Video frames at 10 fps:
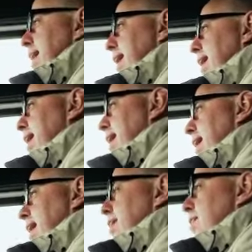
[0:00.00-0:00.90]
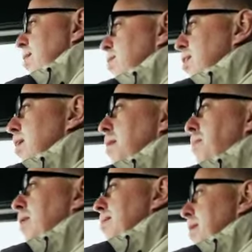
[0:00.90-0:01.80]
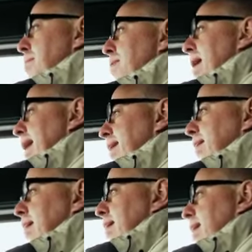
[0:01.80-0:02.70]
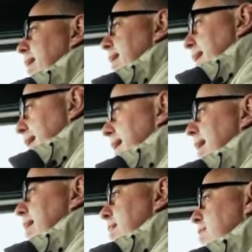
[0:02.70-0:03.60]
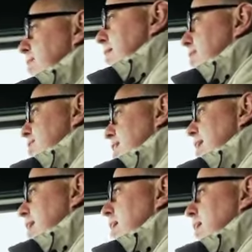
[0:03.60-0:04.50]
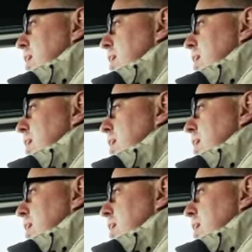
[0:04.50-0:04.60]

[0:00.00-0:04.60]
Uh, I knew it was a, a premium brand. Uh, I knew that uh,